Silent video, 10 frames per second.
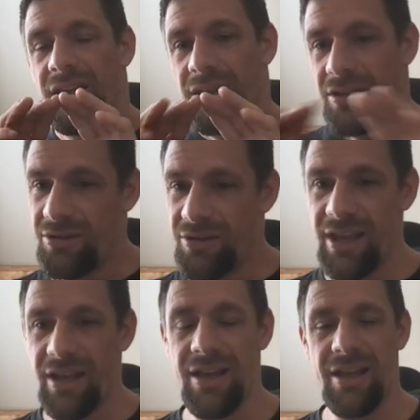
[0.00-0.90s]
you
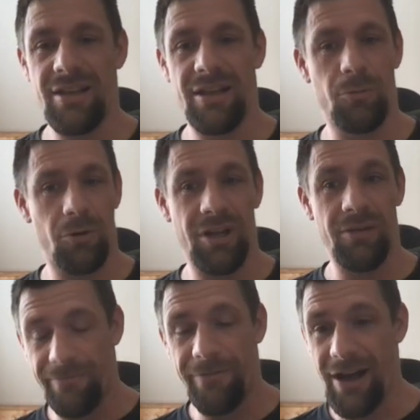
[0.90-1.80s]
can get that working
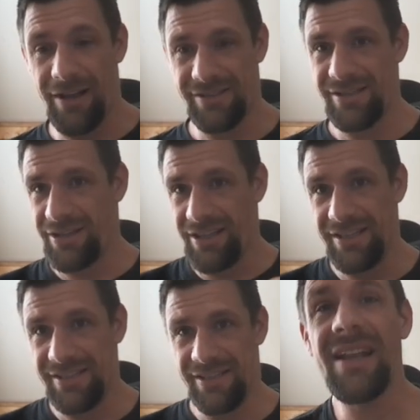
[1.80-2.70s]
fast and
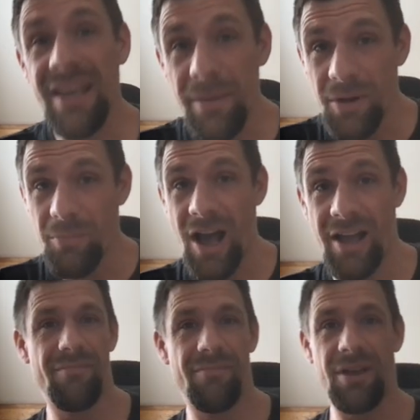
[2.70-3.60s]
easy. Keep in
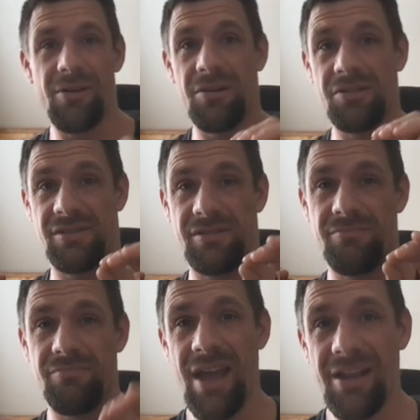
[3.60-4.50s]
mind, because
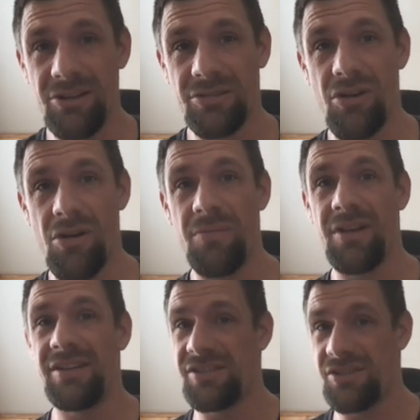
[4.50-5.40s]
Make.com
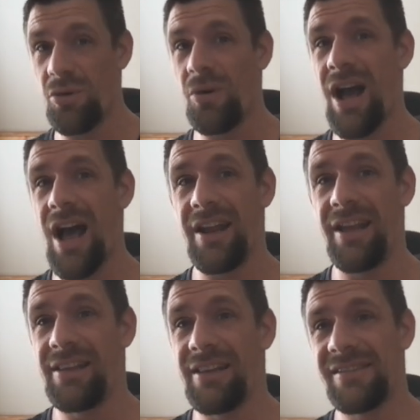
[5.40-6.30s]
is so
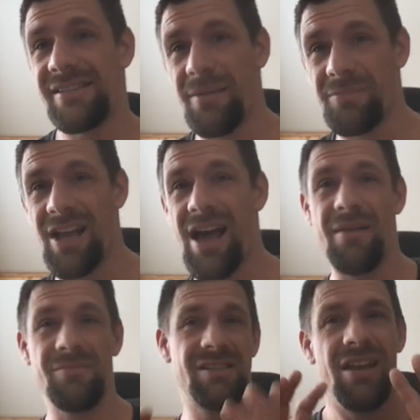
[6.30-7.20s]
guided,
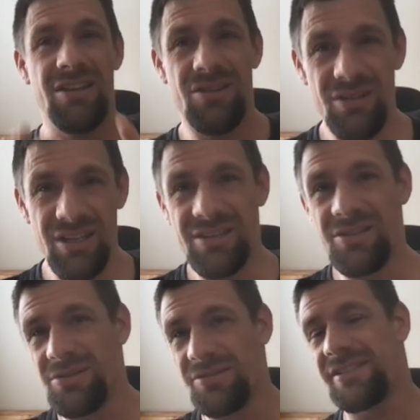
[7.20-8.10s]
sometimes you need to
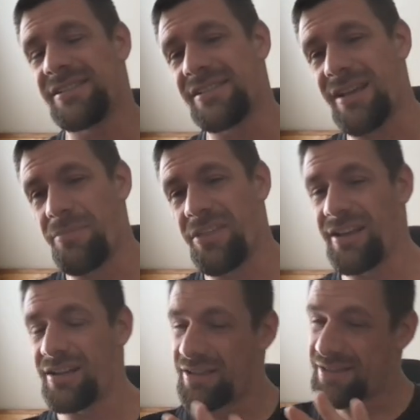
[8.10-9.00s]
do something
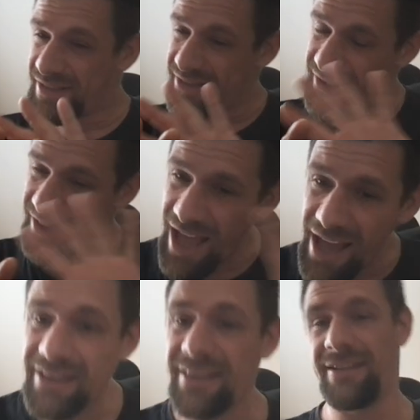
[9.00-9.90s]

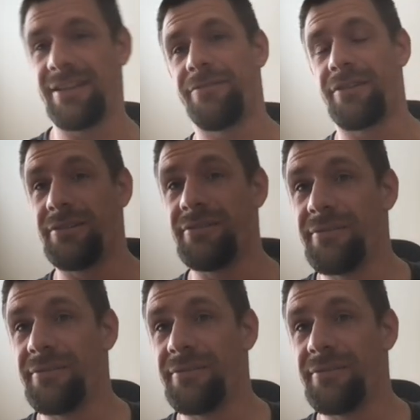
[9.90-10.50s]
slightly different